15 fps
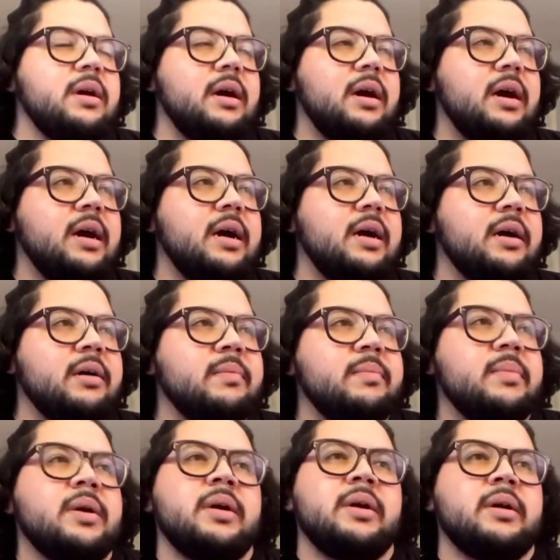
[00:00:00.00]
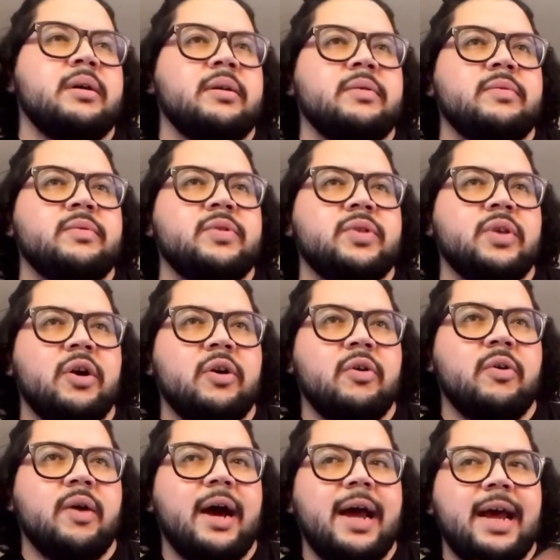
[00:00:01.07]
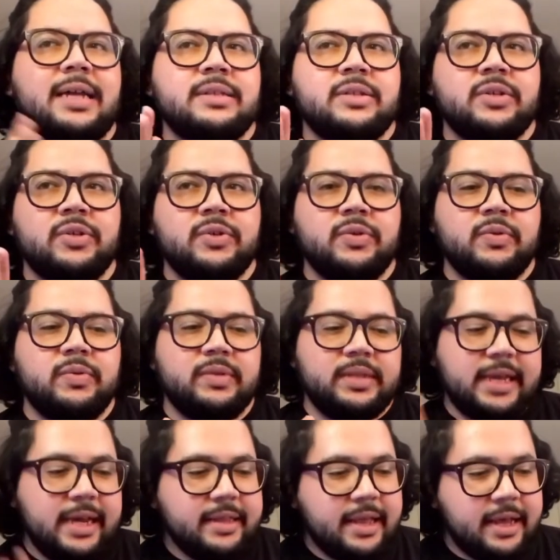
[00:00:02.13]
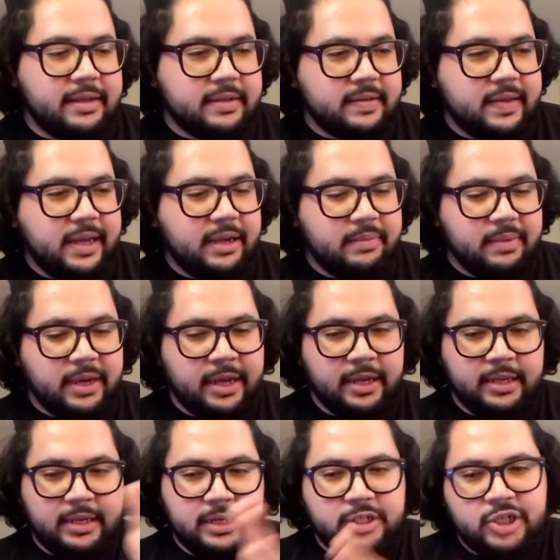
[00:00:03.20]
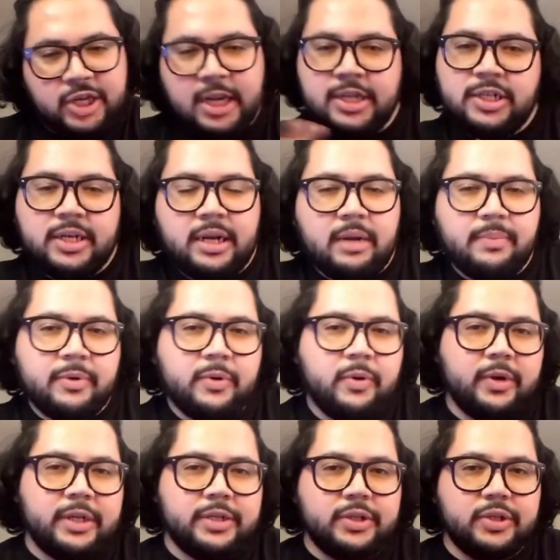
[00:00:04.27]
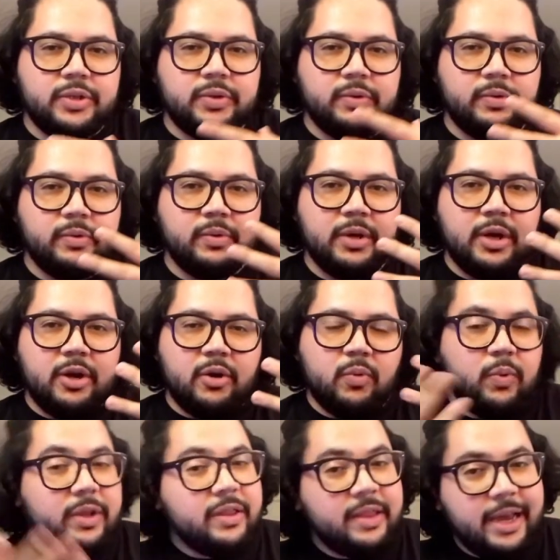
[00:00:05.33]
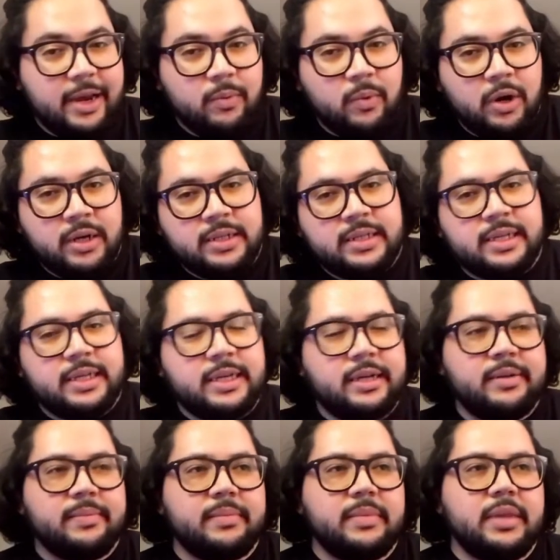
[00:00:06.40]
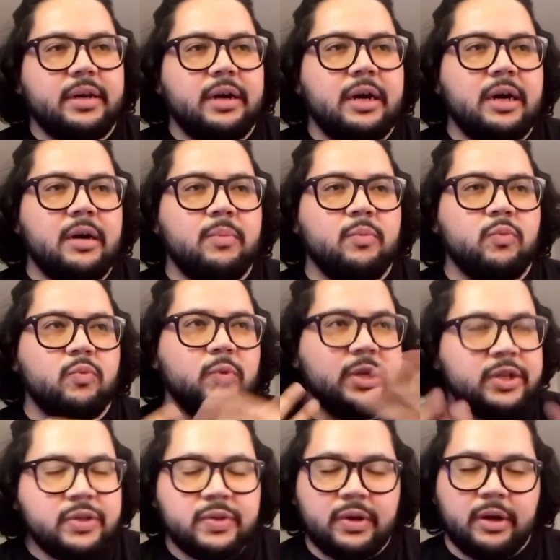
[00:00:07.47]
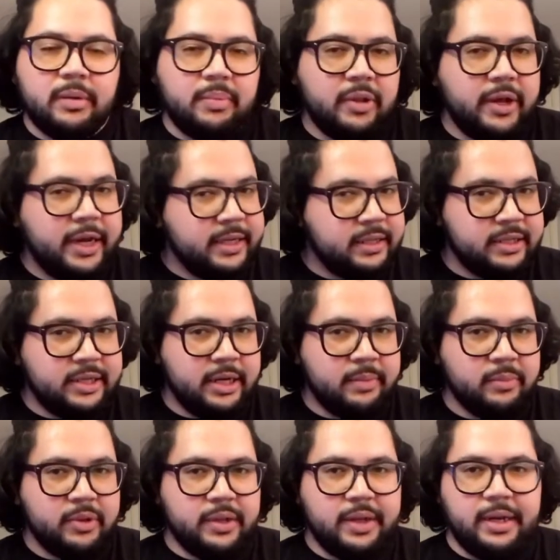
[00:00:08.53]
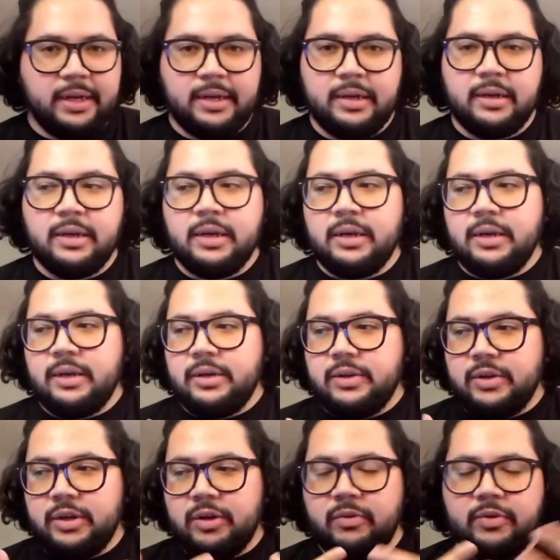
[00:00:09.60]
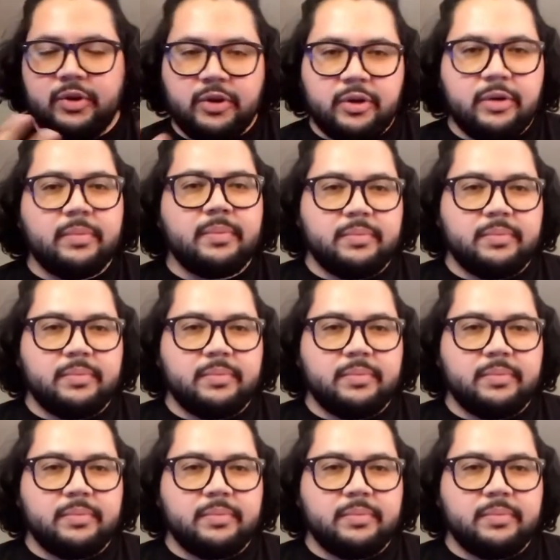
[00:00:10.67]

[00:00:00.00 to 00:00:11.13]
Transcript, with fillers: Um, so I had to take that statement and change it up according to what they wanted. Um, when you start applying to Chamberlain, you know your,